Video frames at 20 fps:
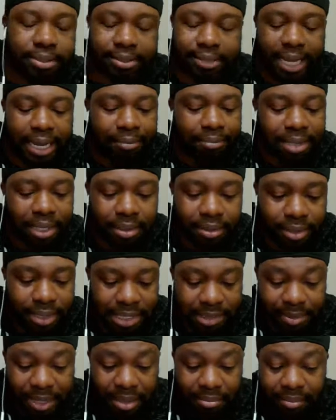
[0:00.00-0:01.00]
Dame Lillard
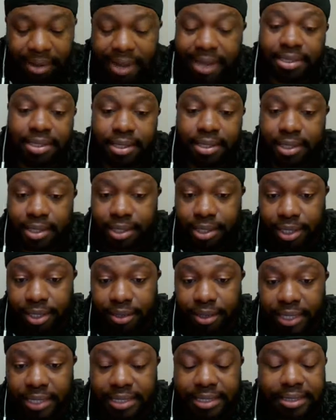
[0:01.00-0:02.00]
has been amazing this year.
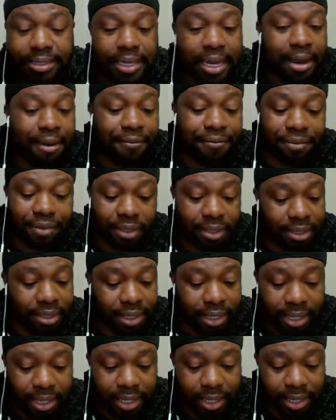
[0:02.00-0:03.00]
He's
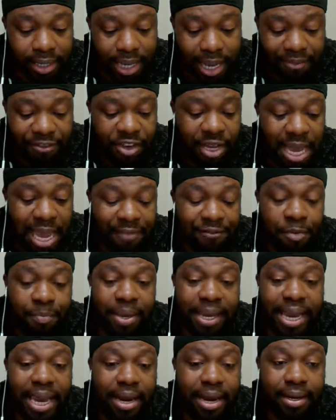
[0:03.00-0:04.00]
definitely an
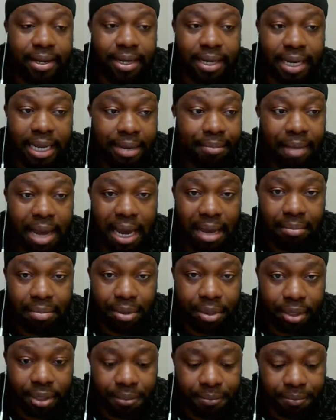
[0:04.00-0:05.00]
MVP candidate in my
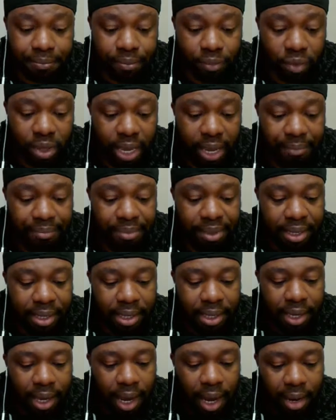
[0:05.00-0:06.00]
book. Okay.
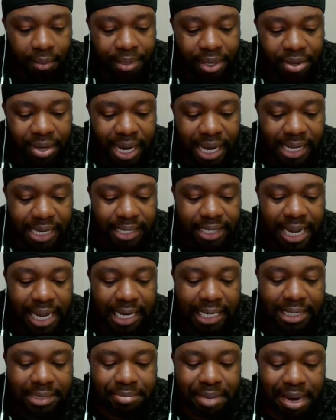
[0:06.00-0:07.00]
Then you got the
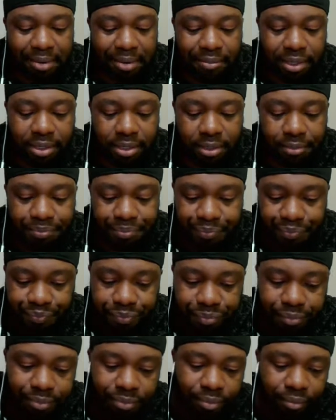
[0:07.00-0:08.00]
Dallas Mavericks.
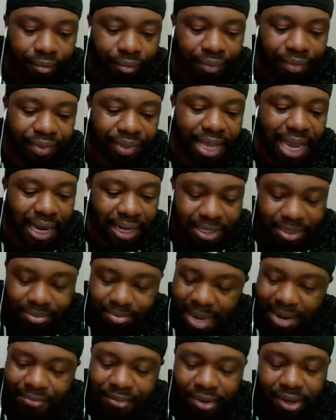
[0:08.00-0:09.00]
Dallas
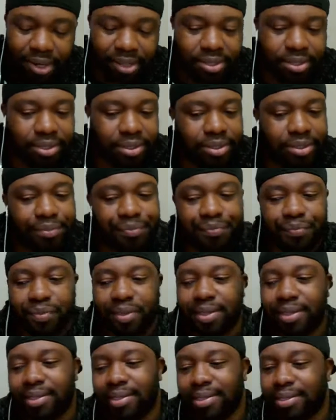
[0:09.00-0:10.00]
Mavericks,
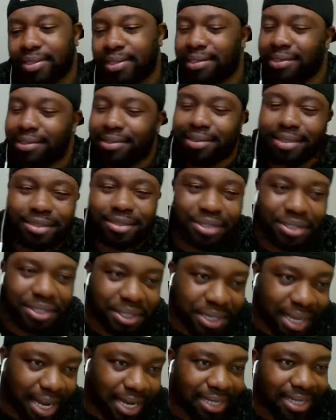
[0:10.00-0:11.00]
they're
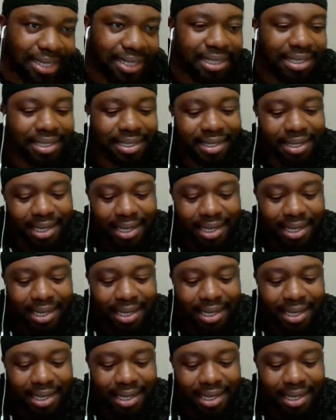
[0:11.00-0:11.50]
solid.